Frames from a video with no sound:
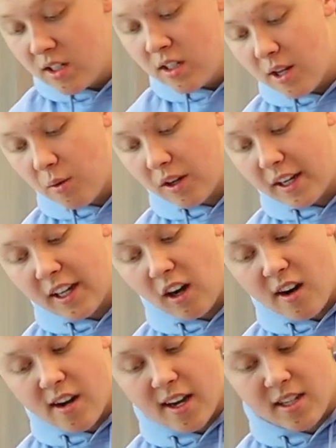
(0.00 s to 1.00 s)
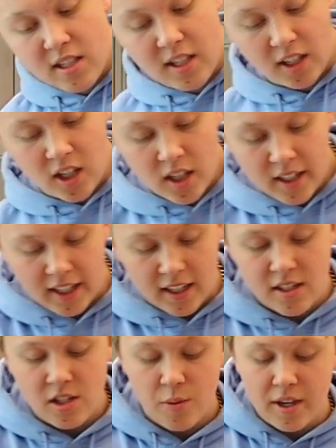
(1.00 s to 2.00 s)
And then we're gonna get our next thing
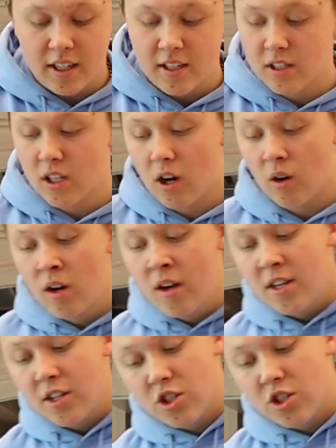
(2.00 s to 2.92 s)
cooking so we can just go